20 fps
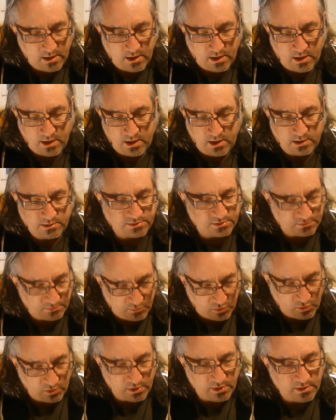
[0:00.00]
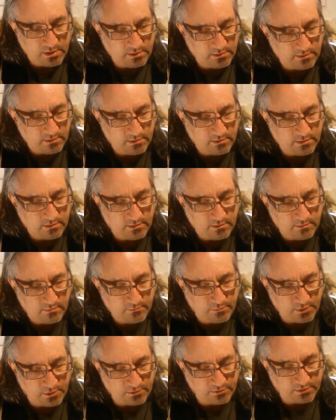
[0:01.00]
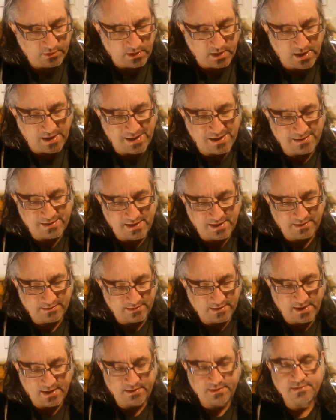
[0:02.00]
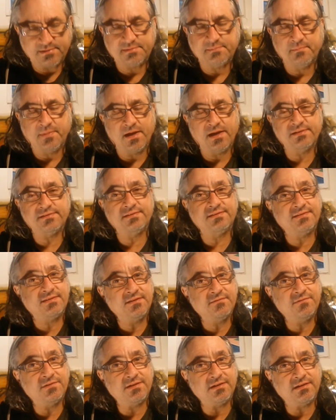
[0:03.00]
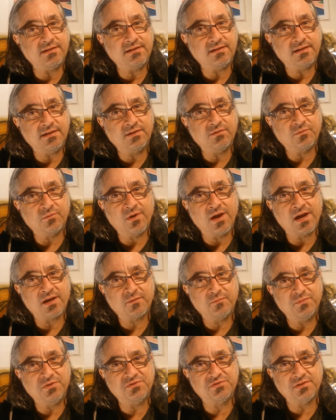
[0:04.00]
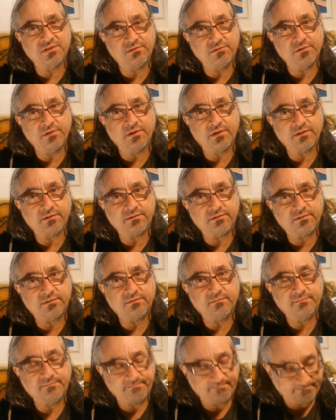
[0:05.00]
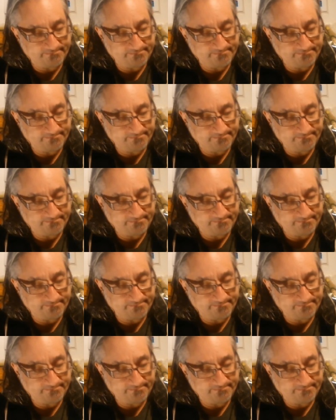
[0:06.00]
I support both God and goddess positivity in rock music lyrics.